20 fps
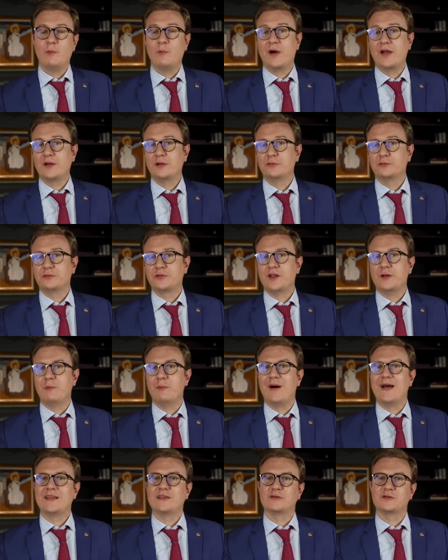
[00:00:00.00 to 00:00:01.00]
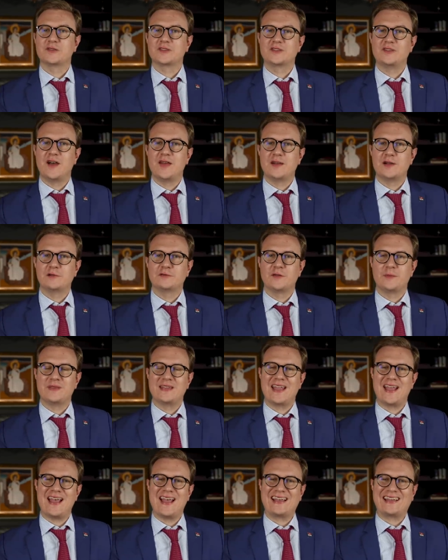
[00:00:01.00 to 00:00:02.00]
My old friend Michael Snyder from
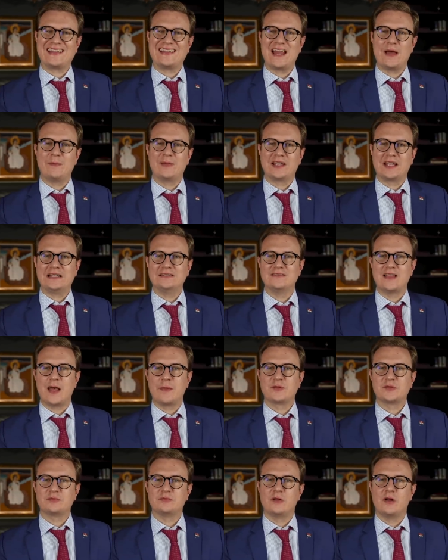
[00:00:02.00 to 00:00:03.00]
the Economic Collapse